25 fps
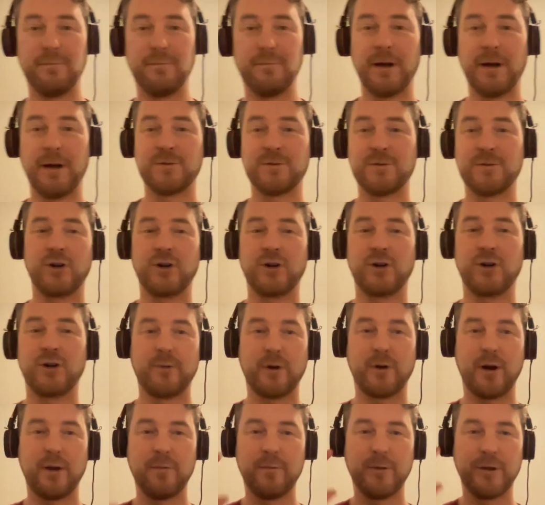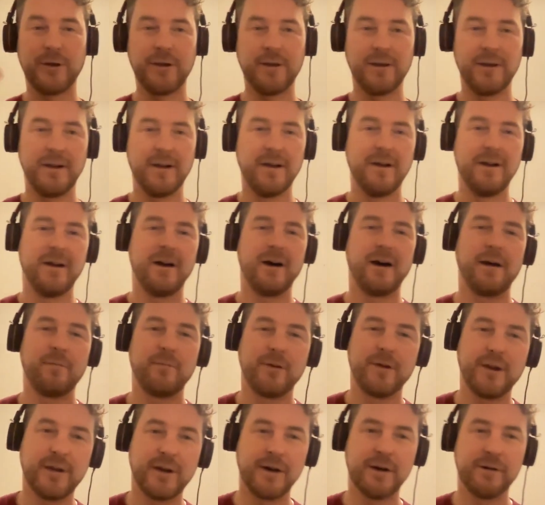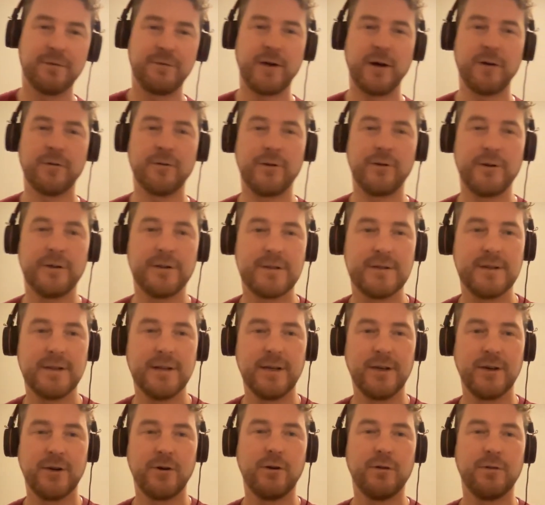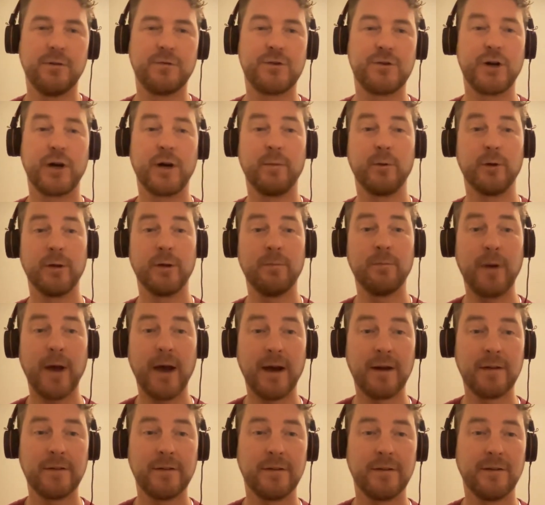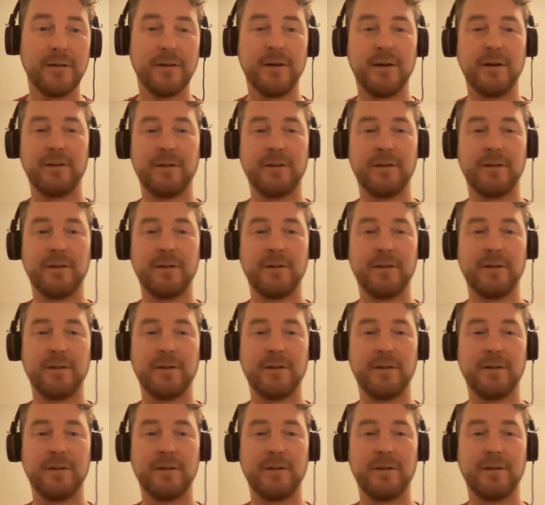My name is John Bromley. I'm the founder and CEO of Charitable Impact.